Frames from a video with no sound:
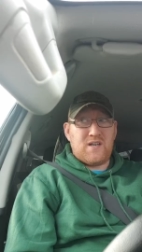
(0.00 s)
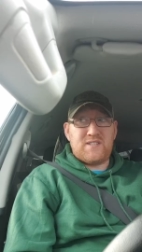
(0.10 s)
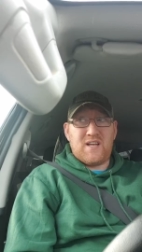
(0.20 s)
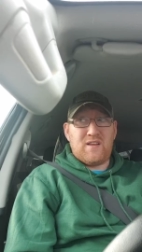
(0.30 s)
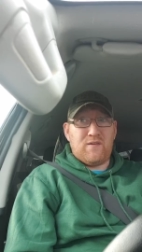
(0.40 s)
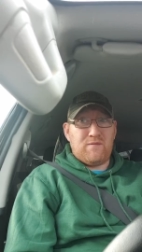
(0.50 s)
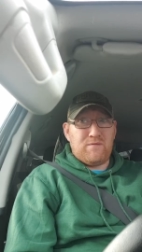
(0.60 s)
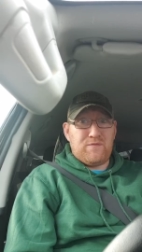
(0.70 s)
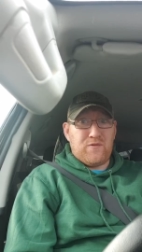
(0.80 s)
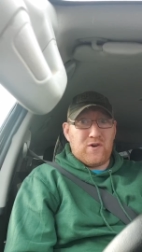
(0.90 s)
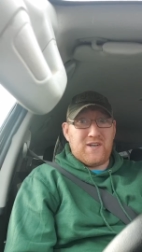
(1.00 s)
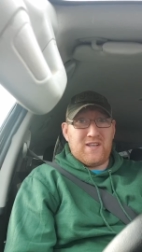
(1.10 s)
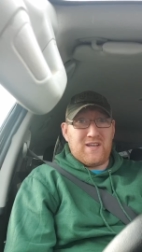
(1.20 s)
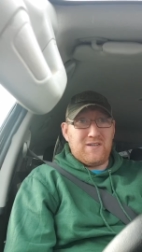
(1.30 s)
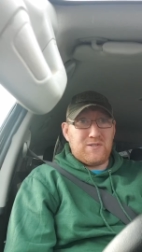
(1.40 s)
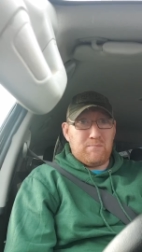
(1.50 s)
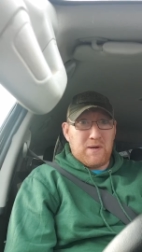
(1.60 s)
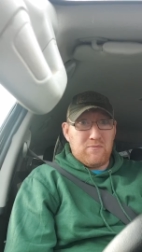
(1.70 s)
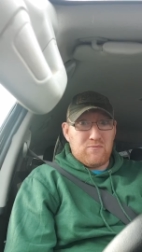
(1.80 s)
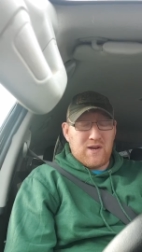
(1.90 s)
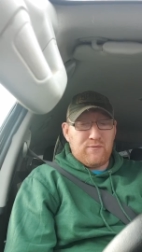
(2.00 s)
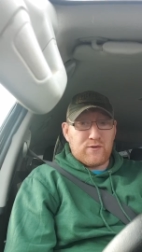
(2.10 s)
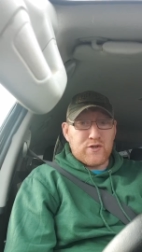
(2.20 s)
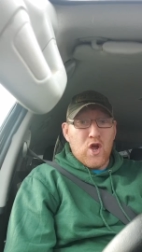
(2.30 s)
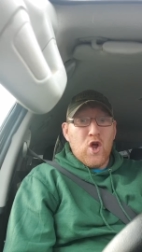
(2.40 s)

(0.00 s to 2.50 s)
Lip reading: are selling £40,000 rifles.